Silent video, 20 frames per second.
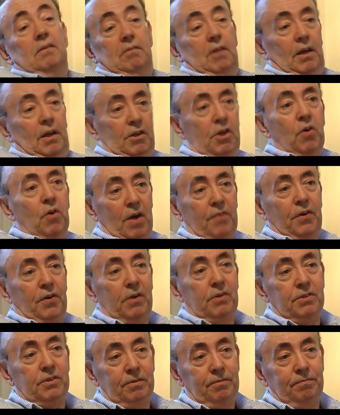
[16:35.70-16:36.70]

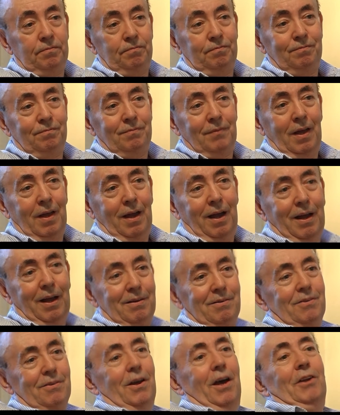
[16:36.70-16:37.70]
UFOs
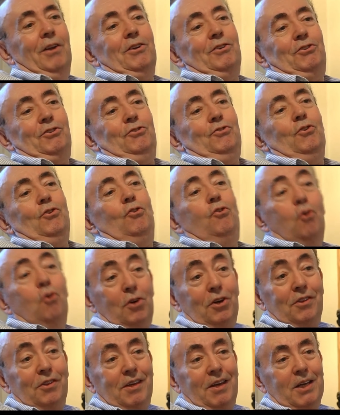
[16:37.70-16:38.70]
and to look
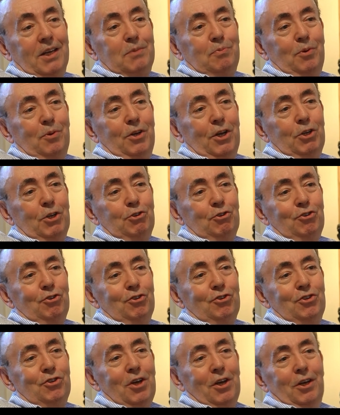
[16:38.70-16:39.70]
at the
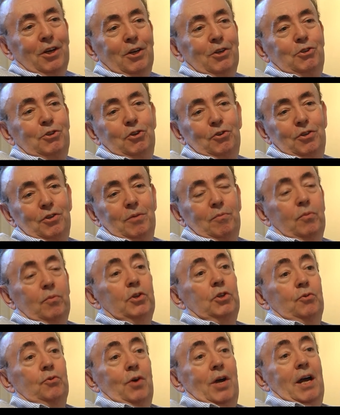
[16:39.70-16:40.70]
explanations to them
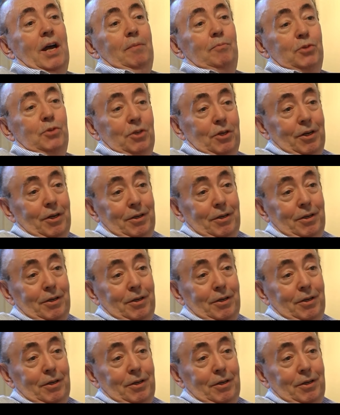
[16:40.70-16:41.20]
which were absurd.